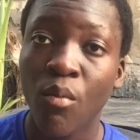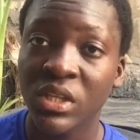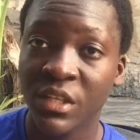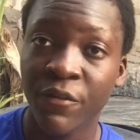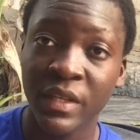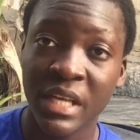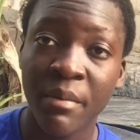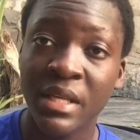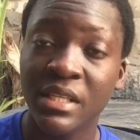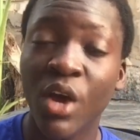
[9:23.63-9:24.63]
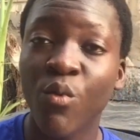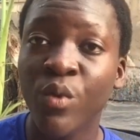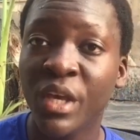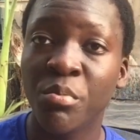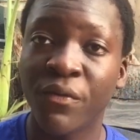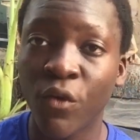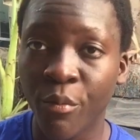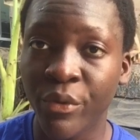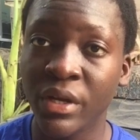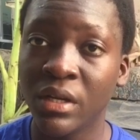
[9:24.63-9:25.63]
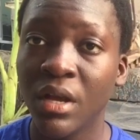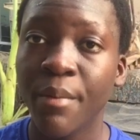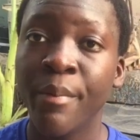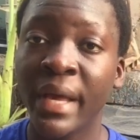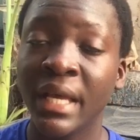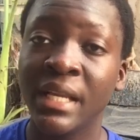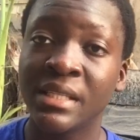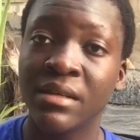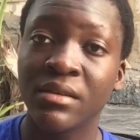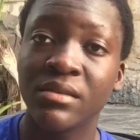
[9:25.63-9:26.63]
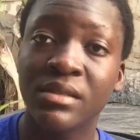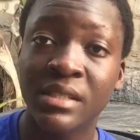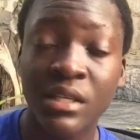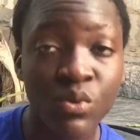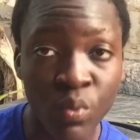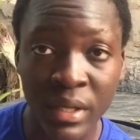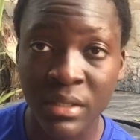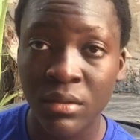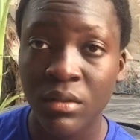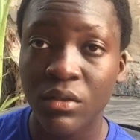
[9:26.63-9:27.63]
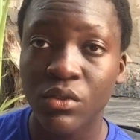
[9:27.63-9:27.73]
multivitamins a week before breeding, making it 6 weeks.